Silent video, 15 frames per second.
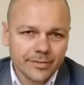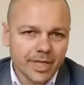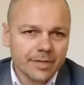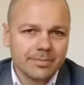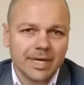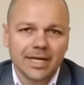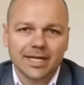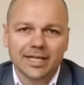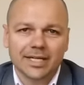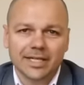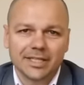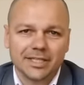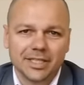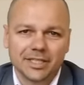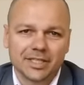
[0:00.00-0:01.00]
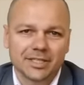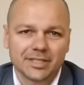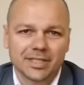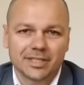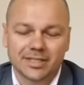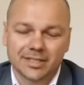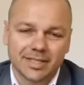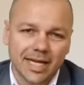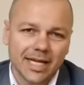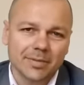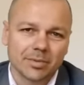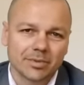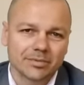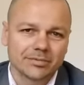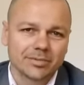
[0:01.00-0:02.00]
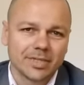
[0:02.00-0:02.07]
market conditions are stable.